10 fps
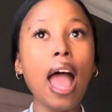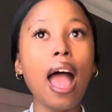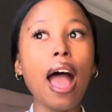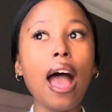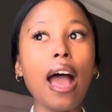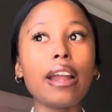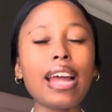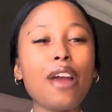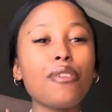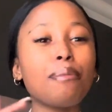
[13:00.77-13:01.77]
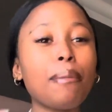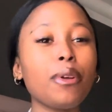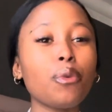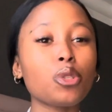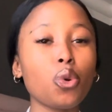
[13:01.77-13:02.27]
And I remember
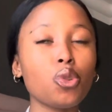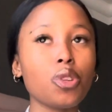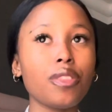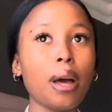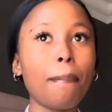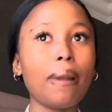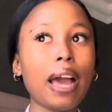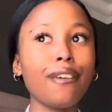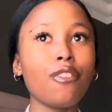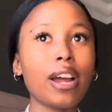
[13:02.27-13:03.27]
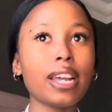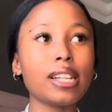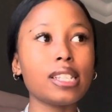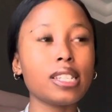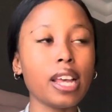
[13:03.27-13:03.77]
it was also the Black Friday
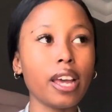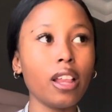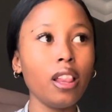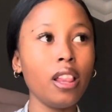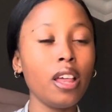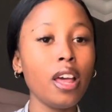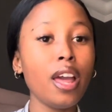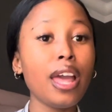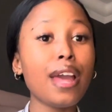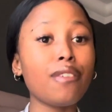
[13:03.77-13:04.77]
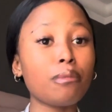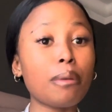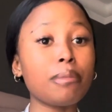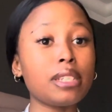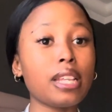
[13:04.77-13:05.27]
sale, if I'm
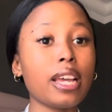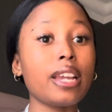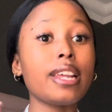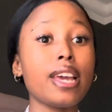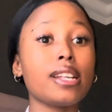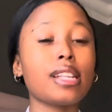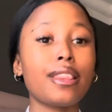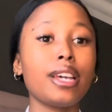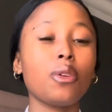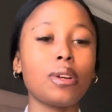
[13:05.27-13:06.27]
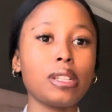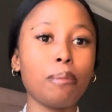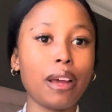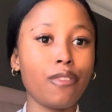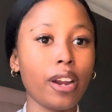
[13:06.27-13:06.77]
not mistaken. Yes, I think it was the
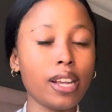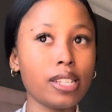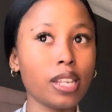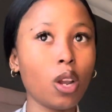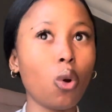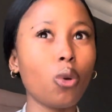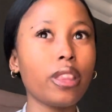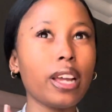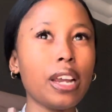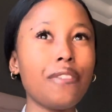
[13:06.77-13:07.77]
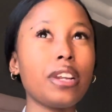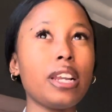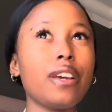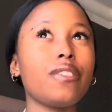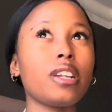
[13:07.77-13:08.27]
Black Friday sale or the
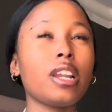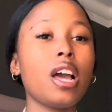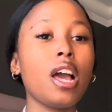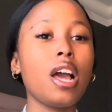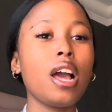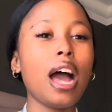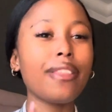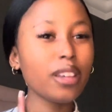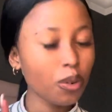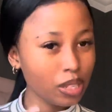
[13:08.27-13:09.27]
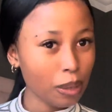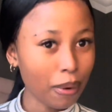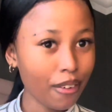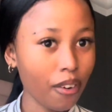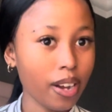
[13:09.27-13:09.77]
11/11. I think it was the
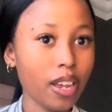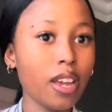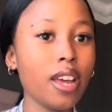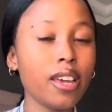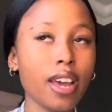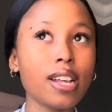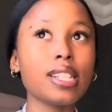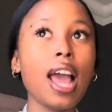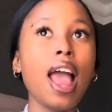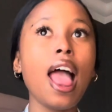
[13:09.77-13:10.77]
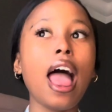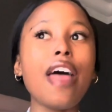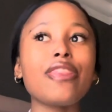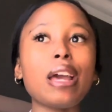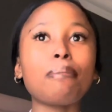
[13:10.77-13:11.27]
Black Friday, yes.
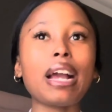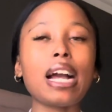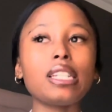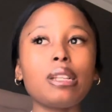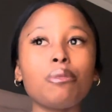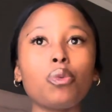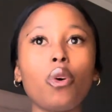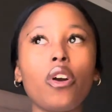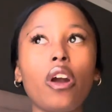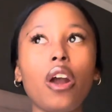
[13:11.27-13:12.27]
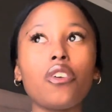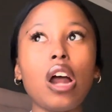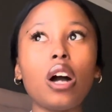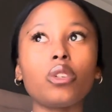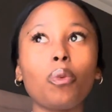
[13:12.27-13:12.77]
And then my customs were
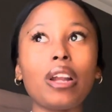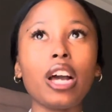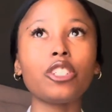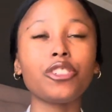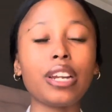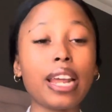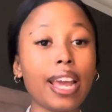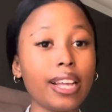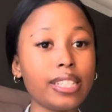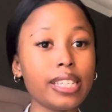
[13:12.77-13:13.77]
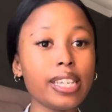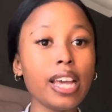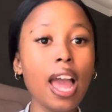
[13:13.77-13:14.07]
around 180.